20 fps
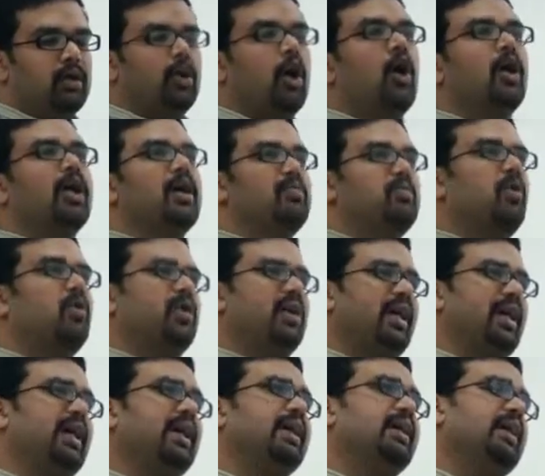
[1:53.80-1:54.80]
talk about
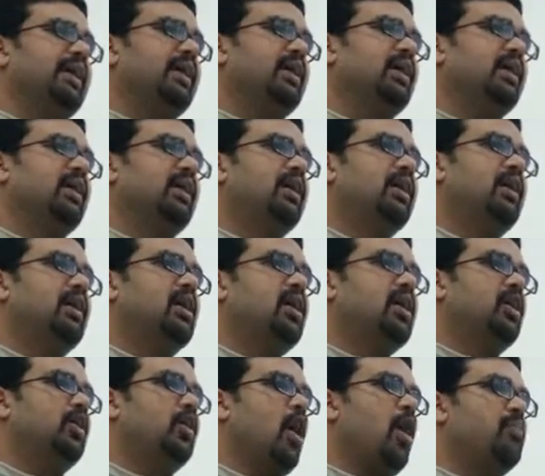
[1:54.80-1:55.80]
a
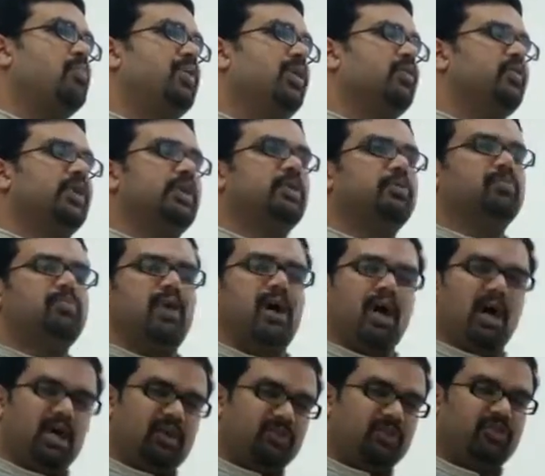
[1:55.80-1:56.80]
topic which
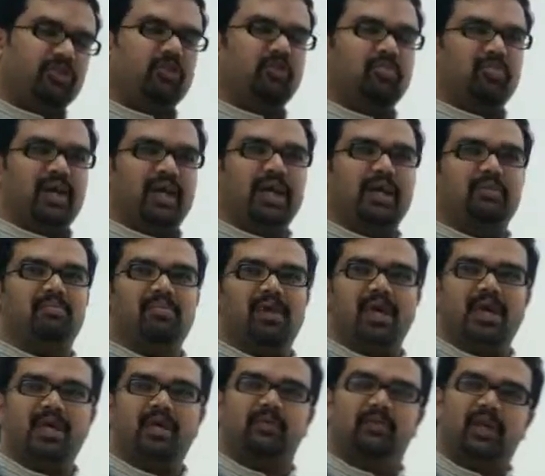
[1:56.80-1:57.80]
passed my
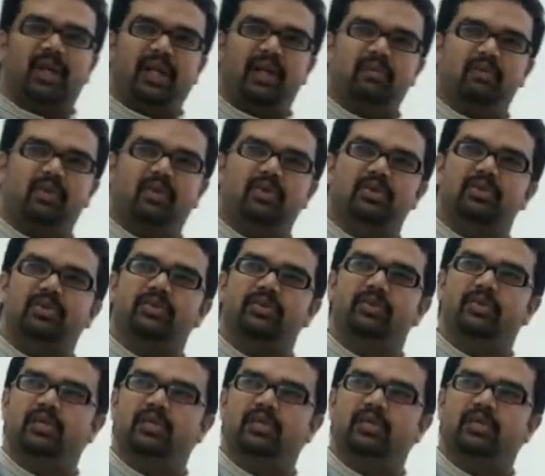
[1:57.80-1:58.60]
mind when I was